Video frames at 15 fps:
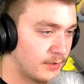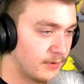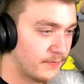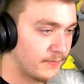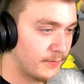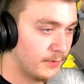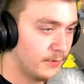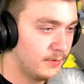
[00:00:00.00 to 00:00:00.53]
your
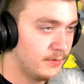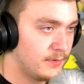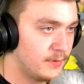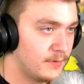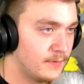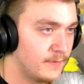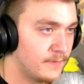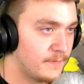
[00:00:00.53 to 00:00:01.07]
food?
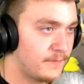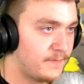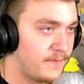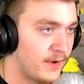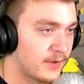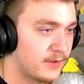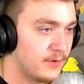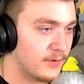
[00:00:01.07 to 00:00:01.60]

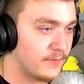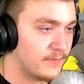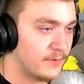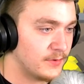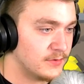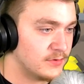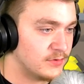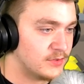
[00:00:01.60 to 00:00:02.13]
Fuck your
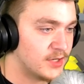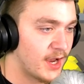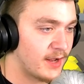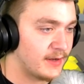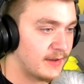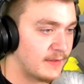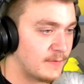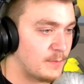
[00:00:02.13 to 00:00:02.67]
food, you
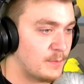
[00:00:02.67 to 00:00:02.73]
Chinese